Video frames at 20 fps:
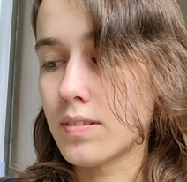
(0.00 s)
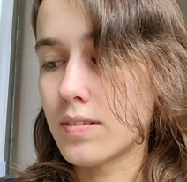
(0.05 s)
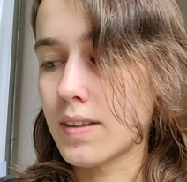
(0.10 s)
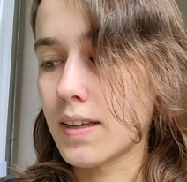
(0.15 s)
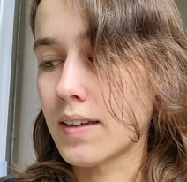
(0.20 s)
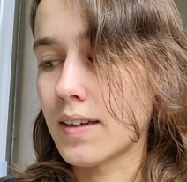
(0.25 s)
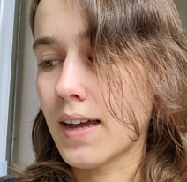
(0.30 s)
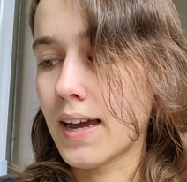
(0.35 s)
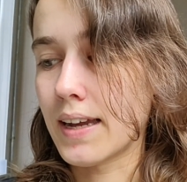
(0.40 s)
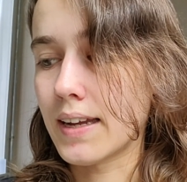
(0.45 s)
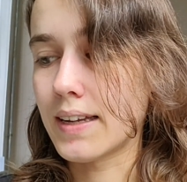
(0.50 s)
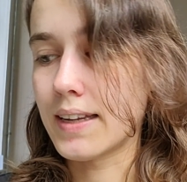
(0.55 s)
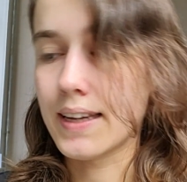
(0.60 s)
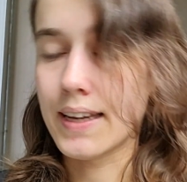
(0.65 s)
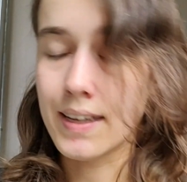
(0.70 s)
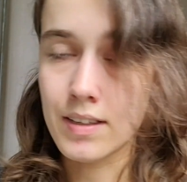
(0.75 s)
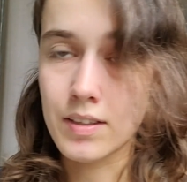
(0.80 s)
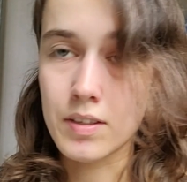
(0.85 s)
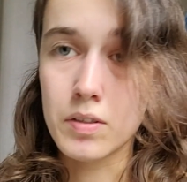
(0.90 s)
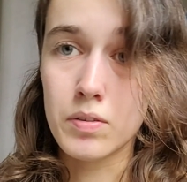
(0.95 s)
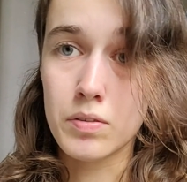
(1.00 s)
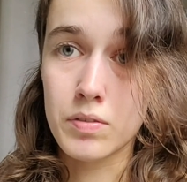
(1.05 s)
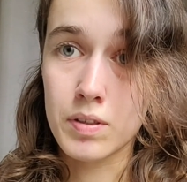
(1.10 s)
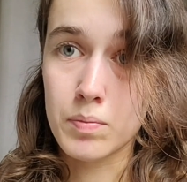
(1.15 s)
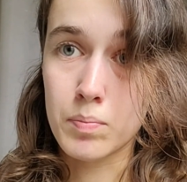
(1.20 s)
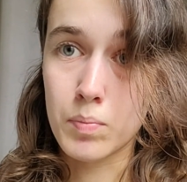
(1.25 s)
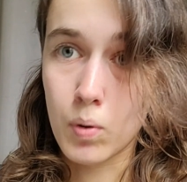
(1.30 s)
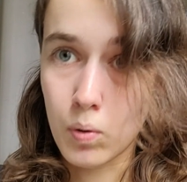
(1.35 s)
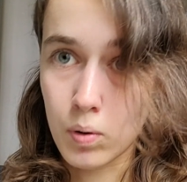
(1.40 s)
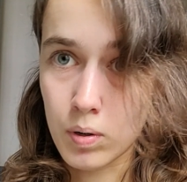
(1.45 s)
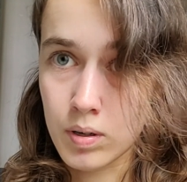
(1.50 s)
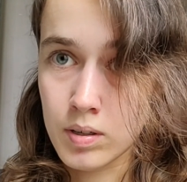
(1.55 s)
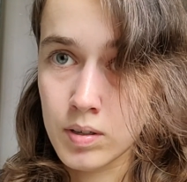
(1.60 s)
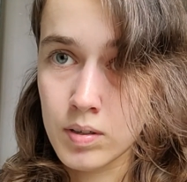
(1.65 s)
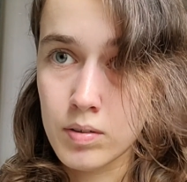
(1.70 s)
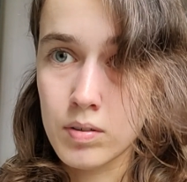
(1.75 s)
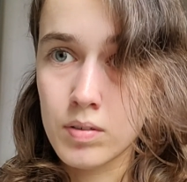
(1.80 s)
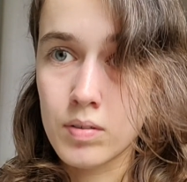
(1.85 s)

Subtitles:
that I can use it more.